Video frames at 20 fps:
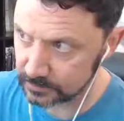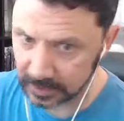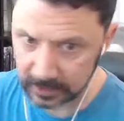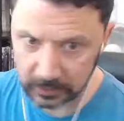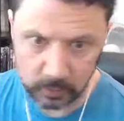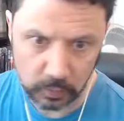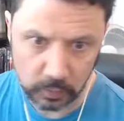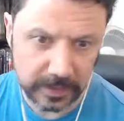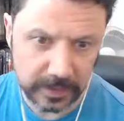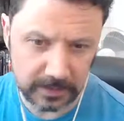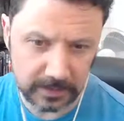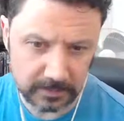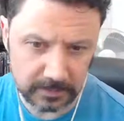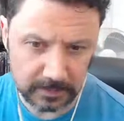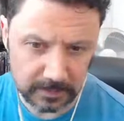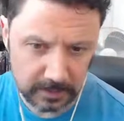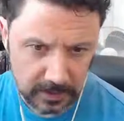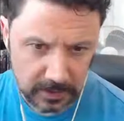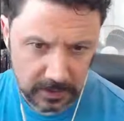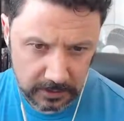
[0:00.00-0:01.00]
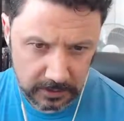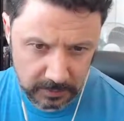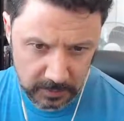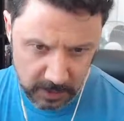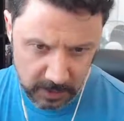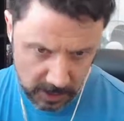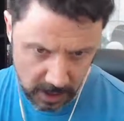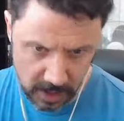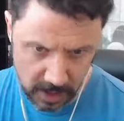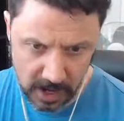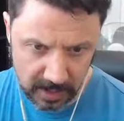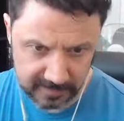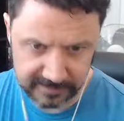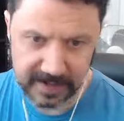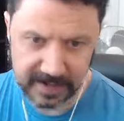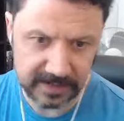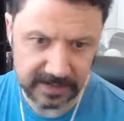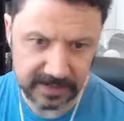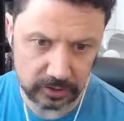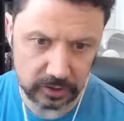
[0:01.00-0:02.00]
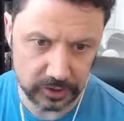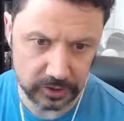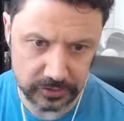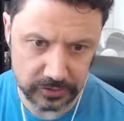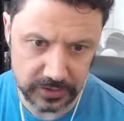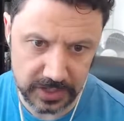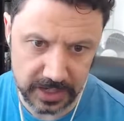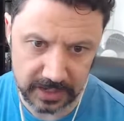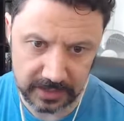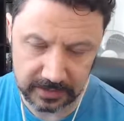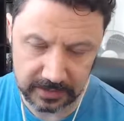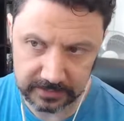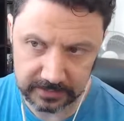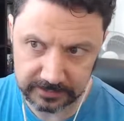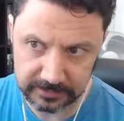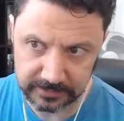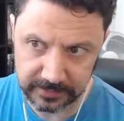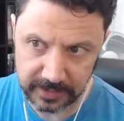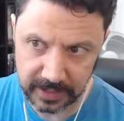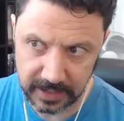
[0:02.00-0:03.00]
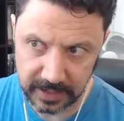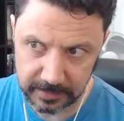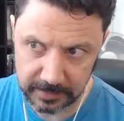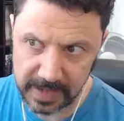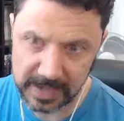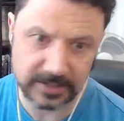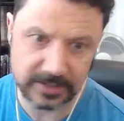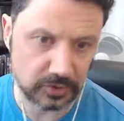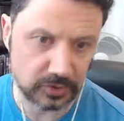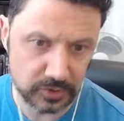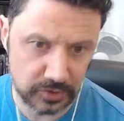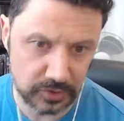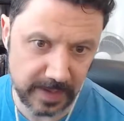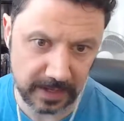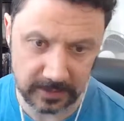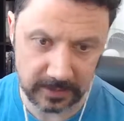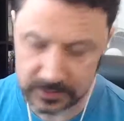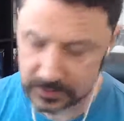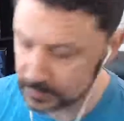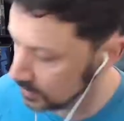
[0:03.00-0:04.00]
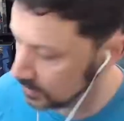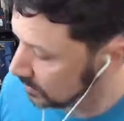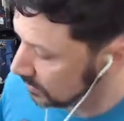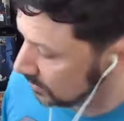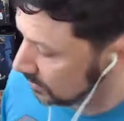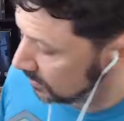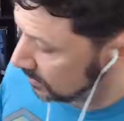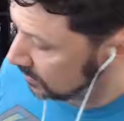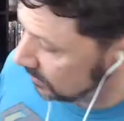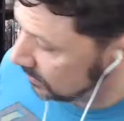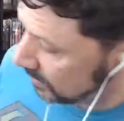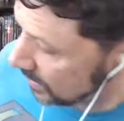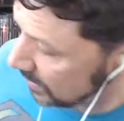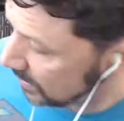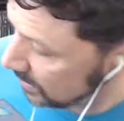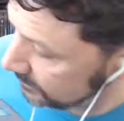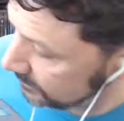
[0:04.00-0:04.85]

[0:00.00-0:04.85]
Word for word: like written, codified versions of uh, magical spells. Uh,